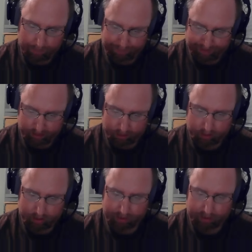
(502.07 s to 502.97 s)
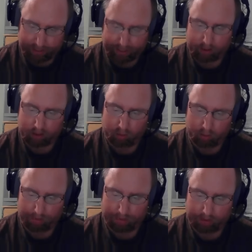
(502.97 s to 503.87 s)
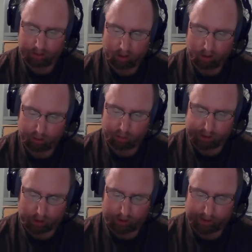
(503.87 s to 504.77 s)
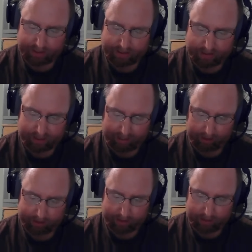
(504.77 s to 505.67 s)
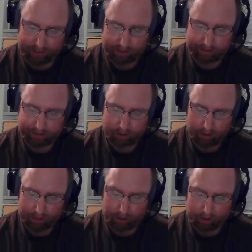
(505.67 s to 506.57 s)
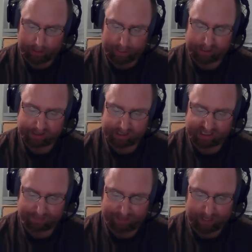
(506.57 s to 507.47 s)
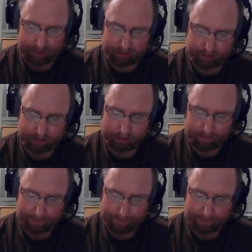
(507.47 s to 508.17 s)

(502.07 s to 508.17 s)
bitter than death the woman whose heart is snares and nets, and her hands as bands.